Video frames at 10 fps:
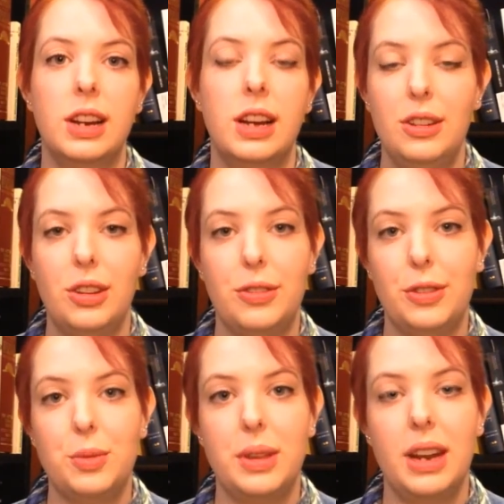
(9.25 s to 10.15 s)
So the
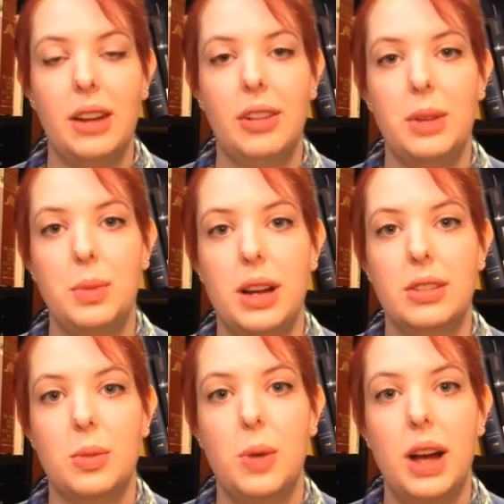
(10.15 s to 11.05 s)
first one that I read was
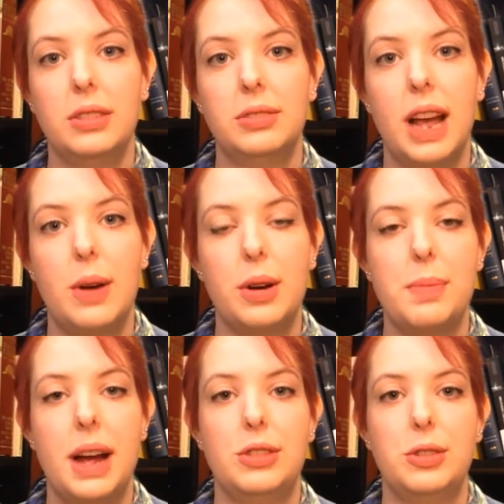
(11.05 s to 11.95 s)
Wildflower
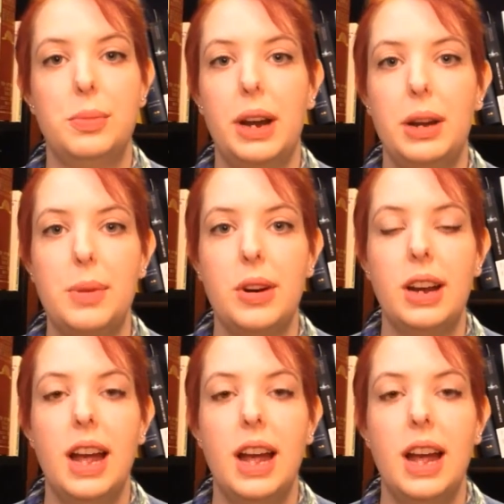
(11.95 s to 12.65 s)
by Drew Barrymore.